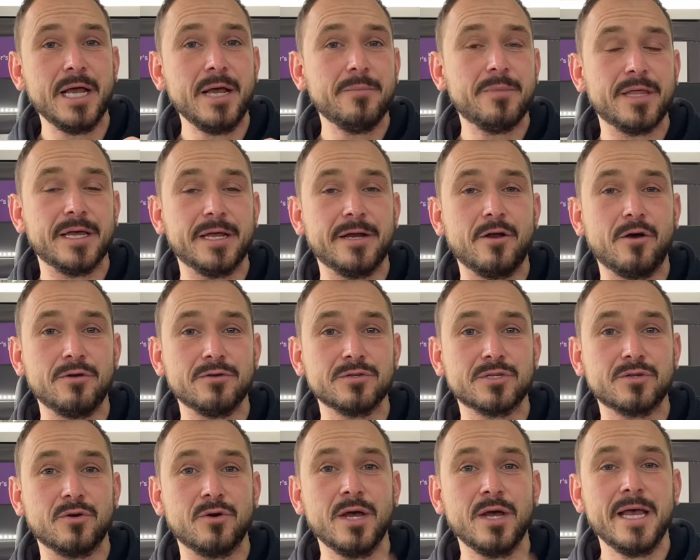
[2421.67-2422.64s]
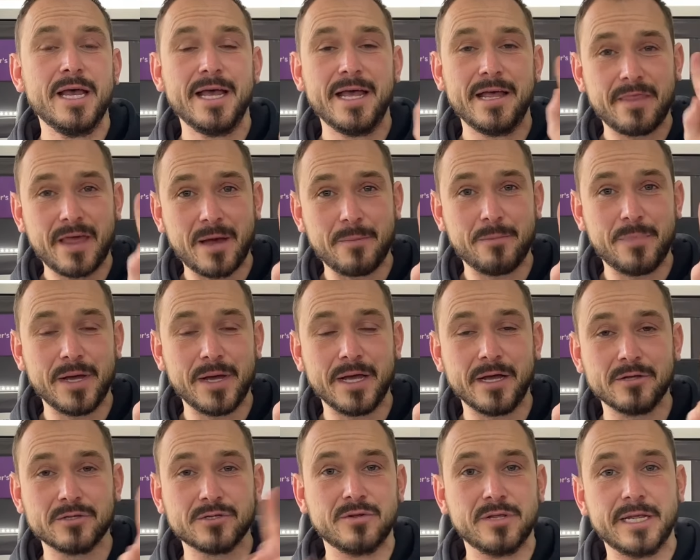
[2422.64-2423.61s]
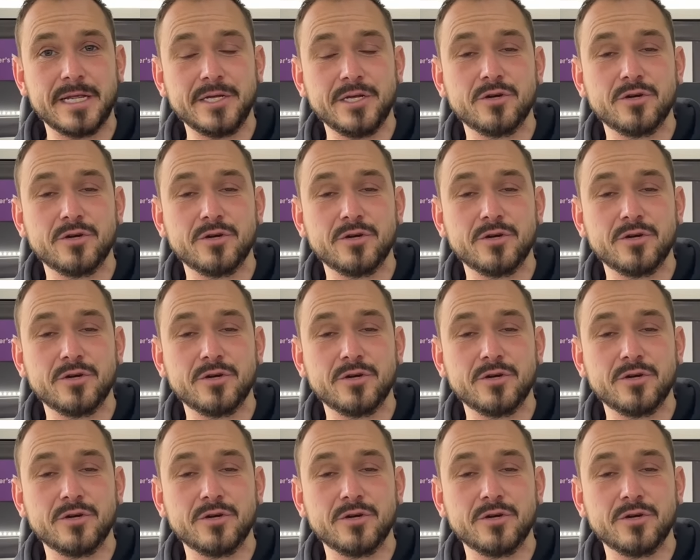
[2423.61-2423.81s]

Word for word: But then also hit that bell so then